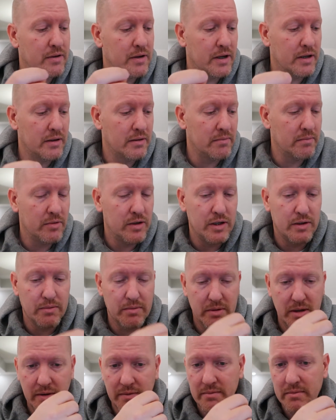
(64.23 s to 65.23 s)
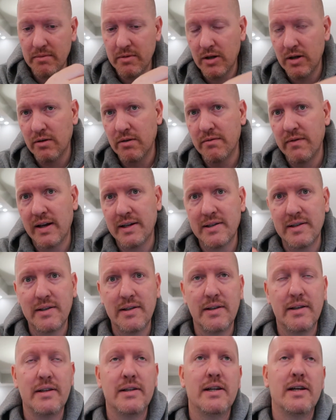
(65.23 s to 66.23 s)
You can,
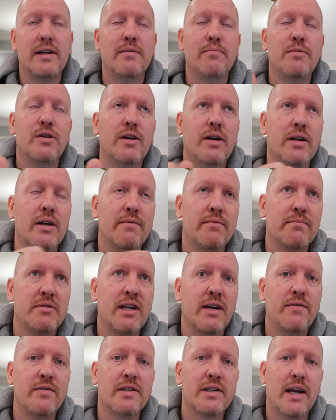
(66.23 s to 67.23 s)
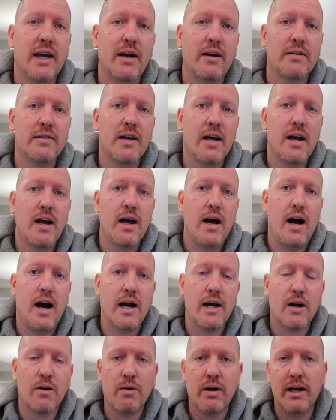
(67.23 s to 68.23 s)
invest in them. You can give them savings accounts,
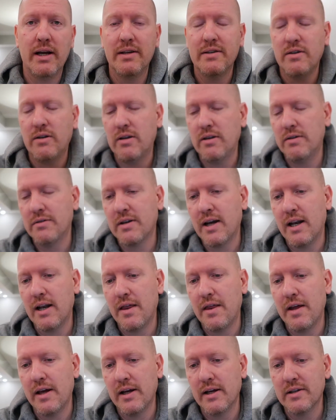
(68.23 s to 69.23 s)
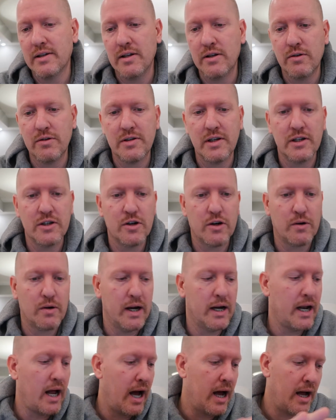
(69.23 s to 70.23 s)
IRAs, all those kind of things. And those things are
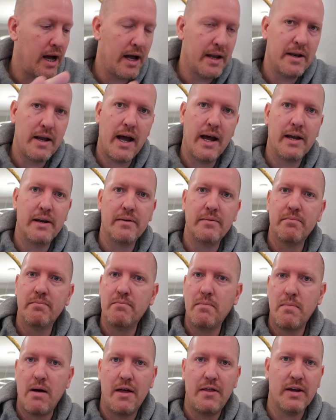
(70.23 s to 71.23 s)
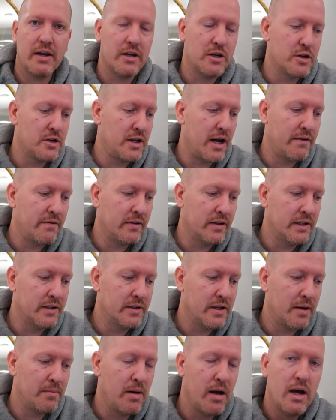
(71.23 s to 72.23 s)
great. And I think you should definitely
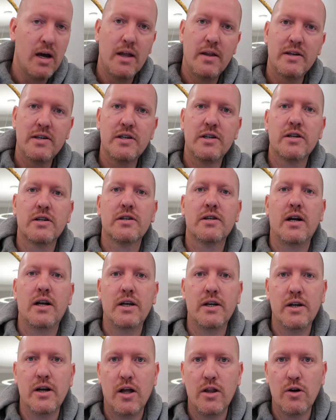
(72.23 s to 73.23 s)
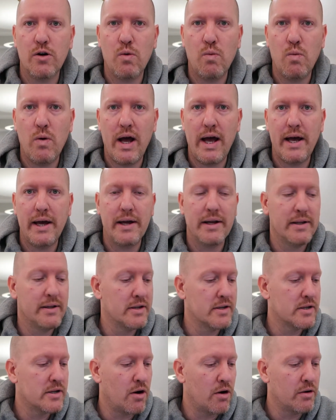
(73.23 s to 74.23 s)
do them. This is just another way
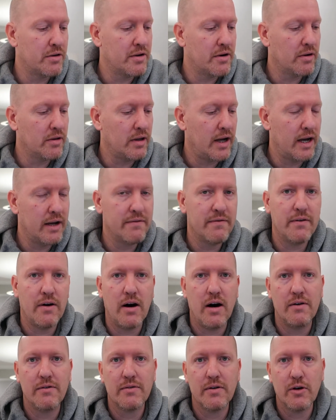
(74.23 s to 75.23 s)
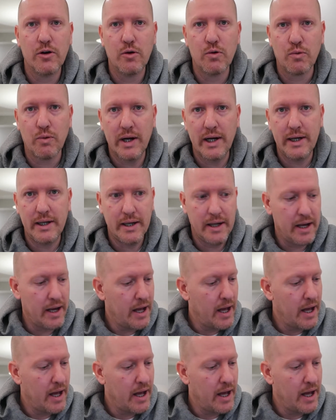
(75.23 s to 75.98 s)
to start their life off great.